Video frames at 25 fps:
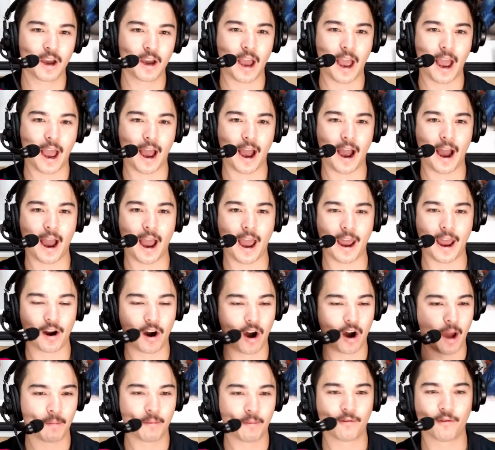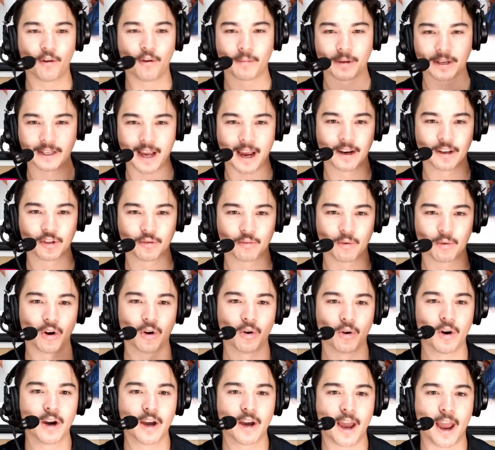uh, and a high performing dad as
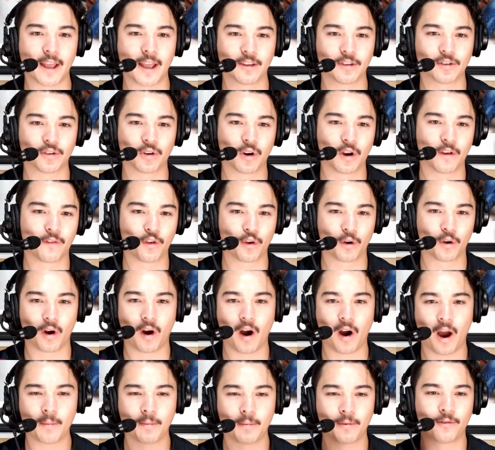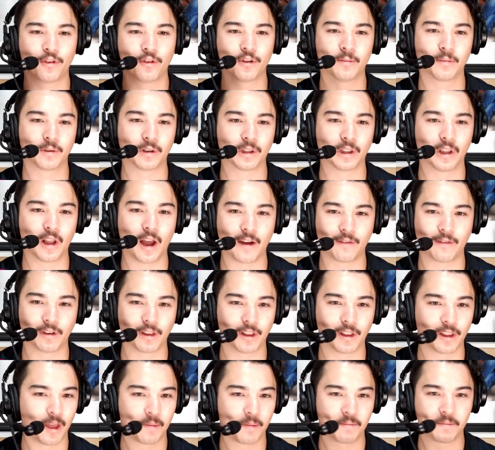well. And so, if you're a high performer in life,
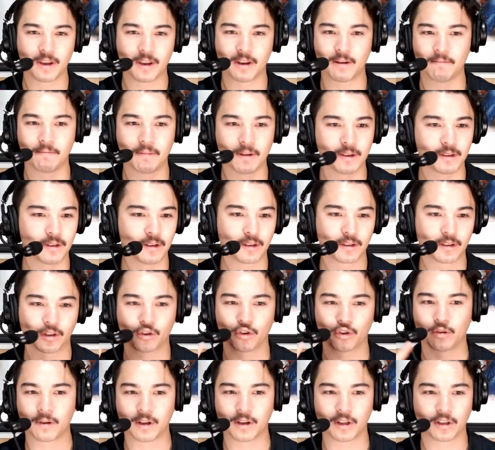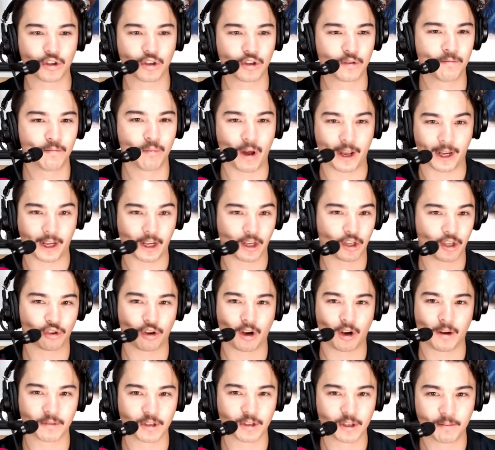whether that be in business, it could be in like
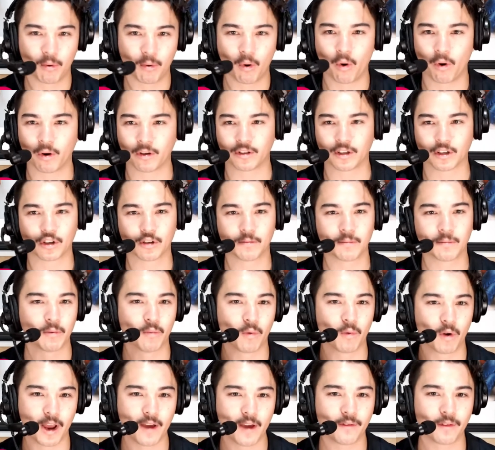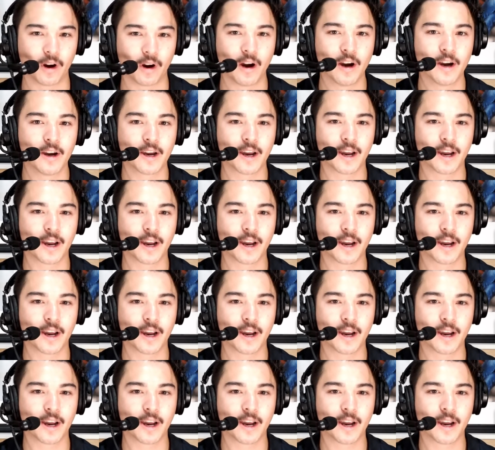extreme sports, it could be whatever.